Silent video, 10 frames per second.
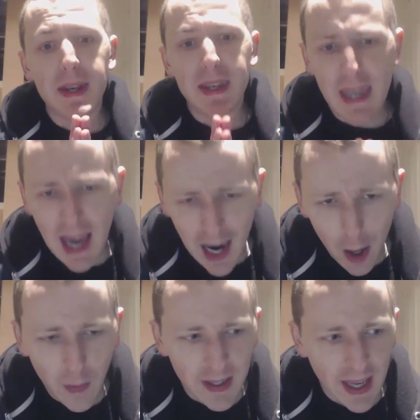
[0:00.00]
But
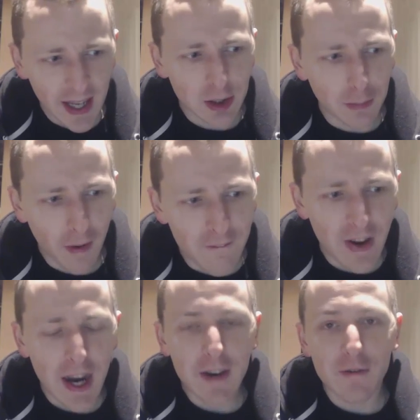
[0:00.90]
now we get to my
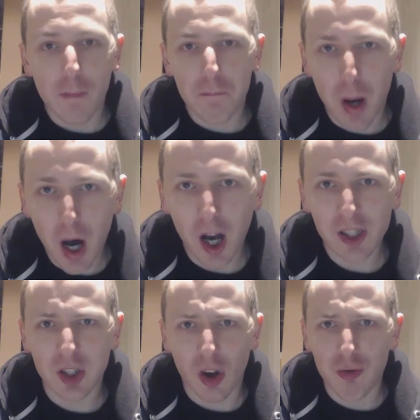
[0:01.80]
favourite
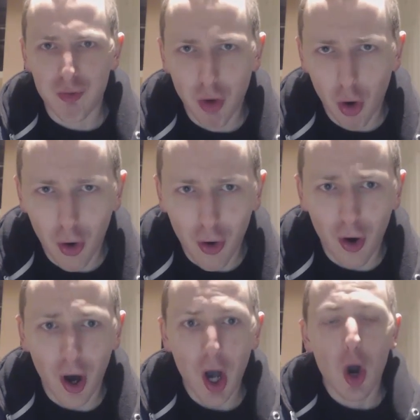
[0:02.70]
parts of
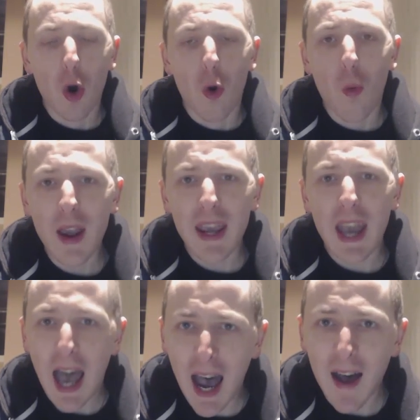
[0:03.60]
Raw.
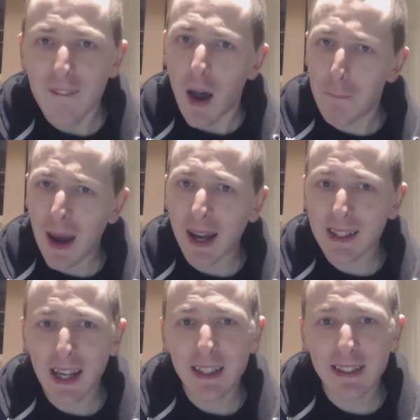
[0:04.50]
We have a
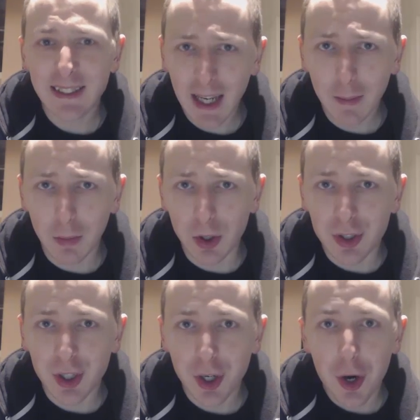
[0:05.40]
backstage
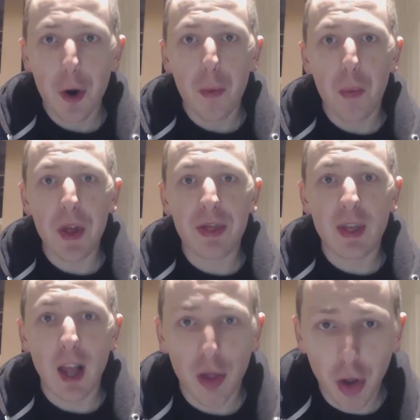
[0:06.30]
segment with
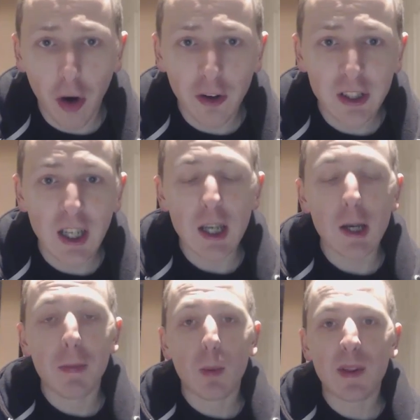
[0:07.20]

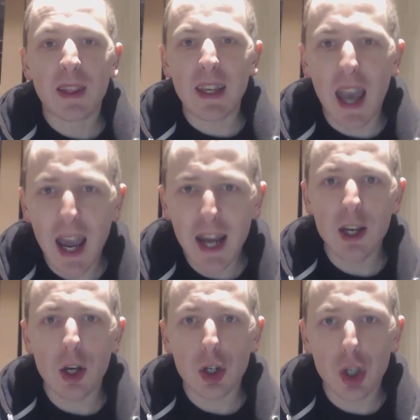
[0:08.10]
Authority with the
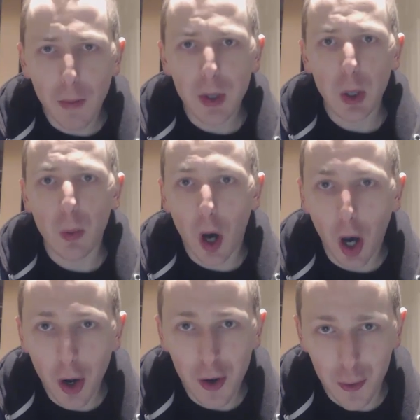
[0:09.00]

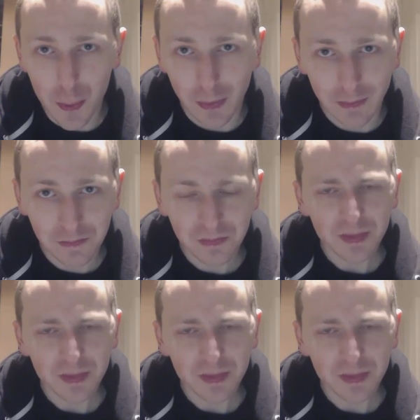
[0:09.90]
NWO.